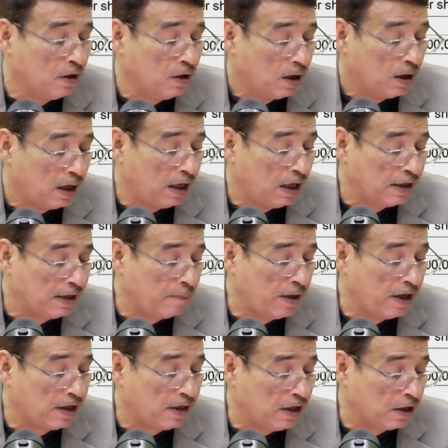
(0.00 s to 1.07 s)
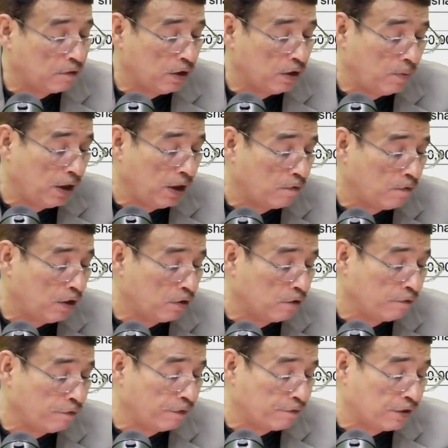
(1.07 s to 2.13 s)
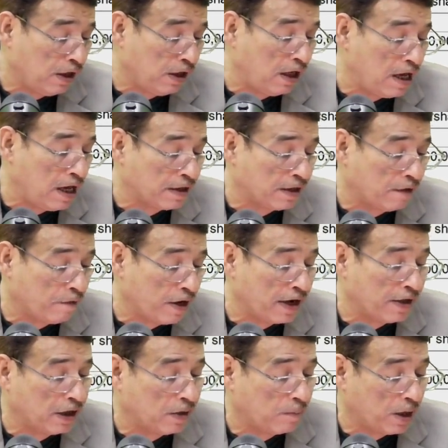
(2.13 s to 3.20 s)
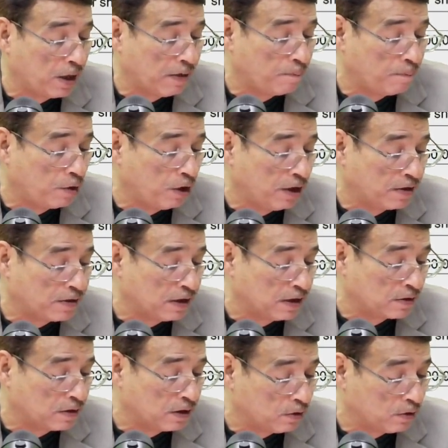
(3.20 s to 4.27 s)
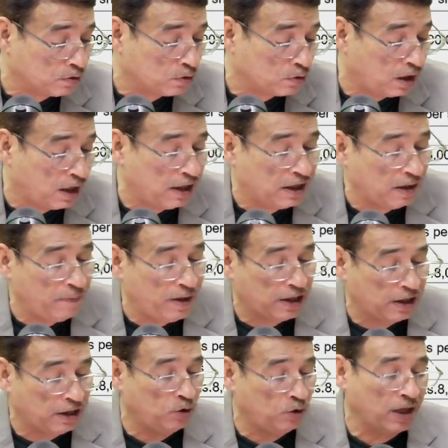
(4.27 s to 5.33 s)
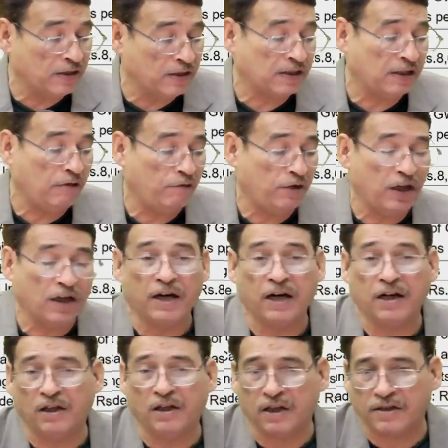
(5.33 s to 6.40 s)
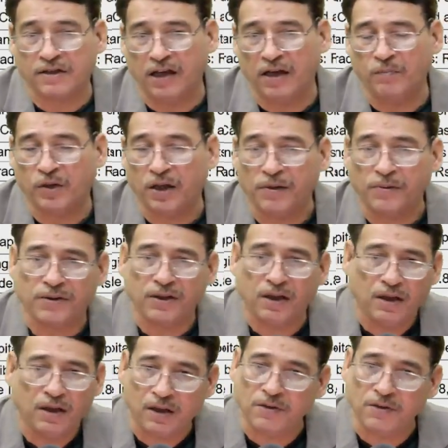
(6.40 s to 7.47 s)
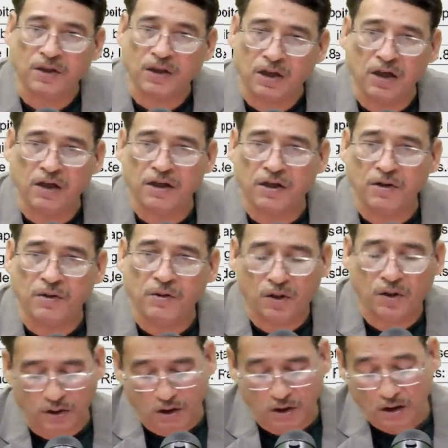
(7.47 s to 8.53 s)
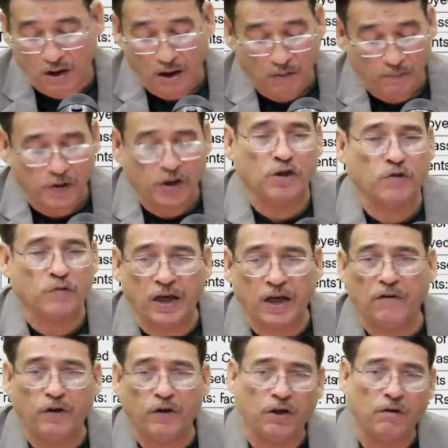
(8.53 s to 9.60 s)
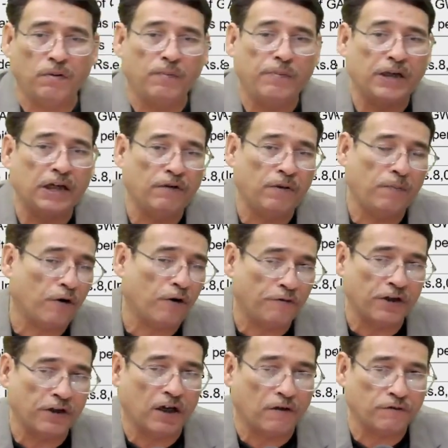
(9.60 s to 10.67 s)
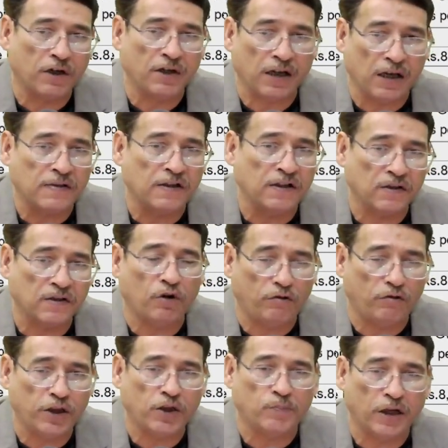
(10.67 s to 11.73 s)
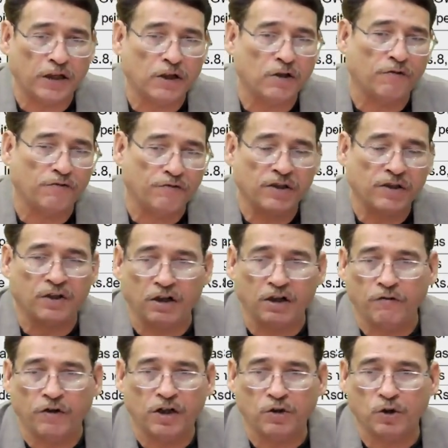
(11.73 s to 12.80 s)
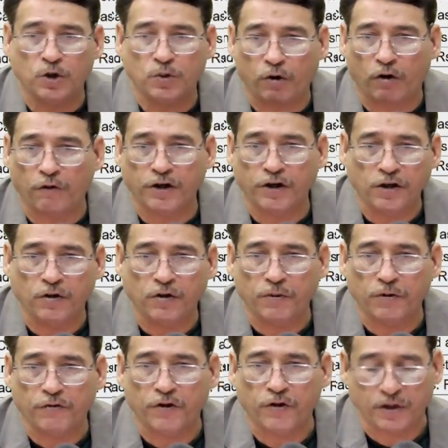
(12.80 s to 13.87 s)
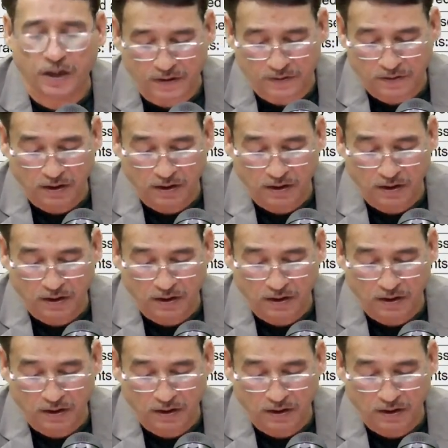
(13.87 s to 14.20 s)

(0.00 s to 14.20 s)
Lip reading: Ultimately, it will be equal to 15 lakh divided by 0.60. So ultimately, you can see we are getting the same things. Is it clear to you or not? Because whenever you will be given profit after tax, it is always better to first convert those profit into before tax.